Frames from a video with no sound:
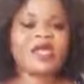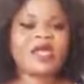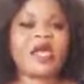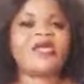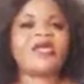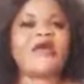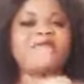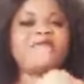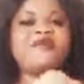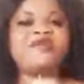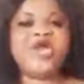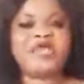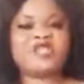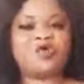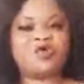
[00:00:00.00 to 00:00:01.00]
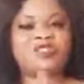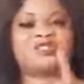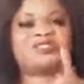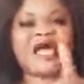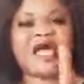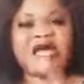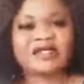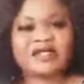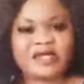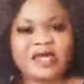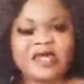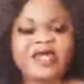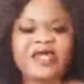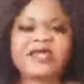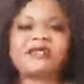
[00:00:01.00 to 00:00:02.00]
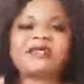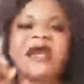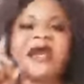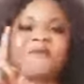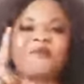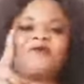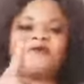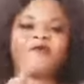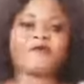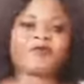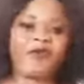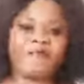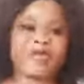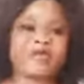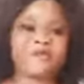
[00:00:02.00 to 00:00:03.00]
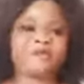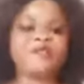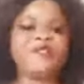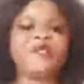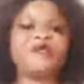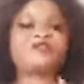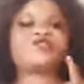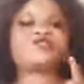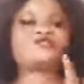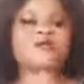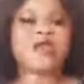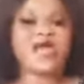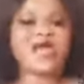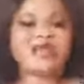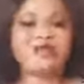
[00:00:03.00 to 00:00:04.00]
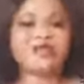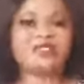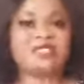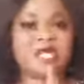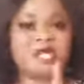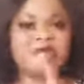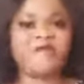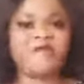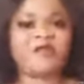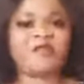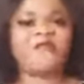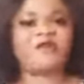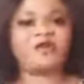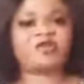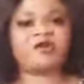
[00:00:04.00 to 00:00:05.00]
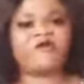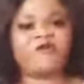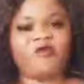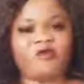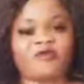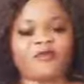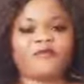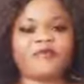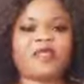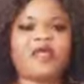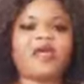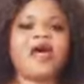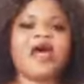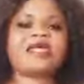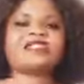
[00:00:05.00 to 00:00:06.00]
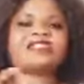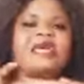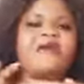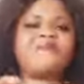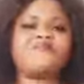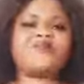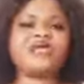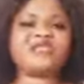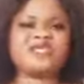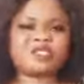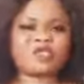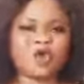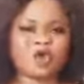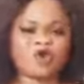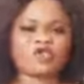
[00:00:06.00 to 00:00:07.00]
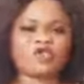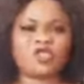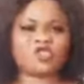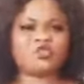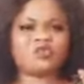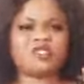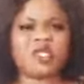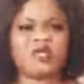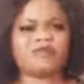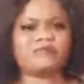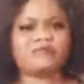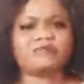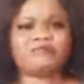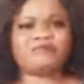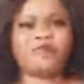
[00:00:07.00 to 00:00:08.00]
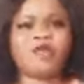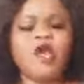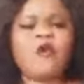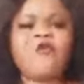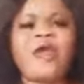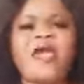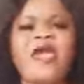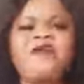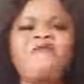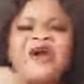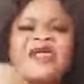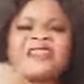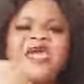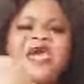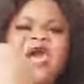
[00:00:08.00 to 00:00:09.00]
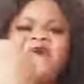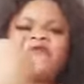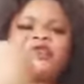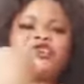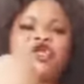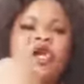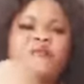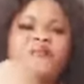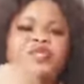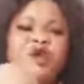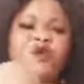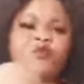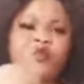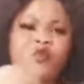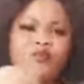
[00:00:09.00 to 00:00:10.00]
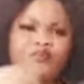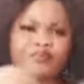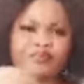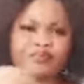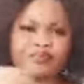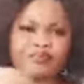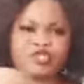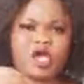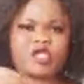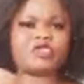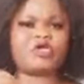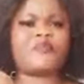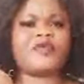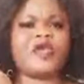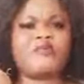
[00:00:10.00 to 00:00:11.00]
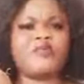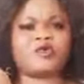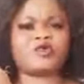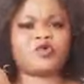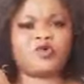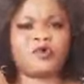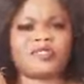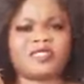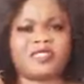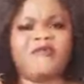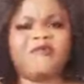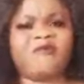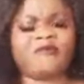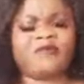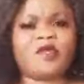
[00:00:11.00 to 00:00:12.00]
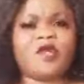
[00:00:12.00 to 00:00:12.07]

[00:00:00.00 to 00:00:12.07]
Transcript: I am here to stand in gap of women trying, seeking for the fruit of womb. As I break this coconut today, wherever they have dropped your womb, not to be able to conceive.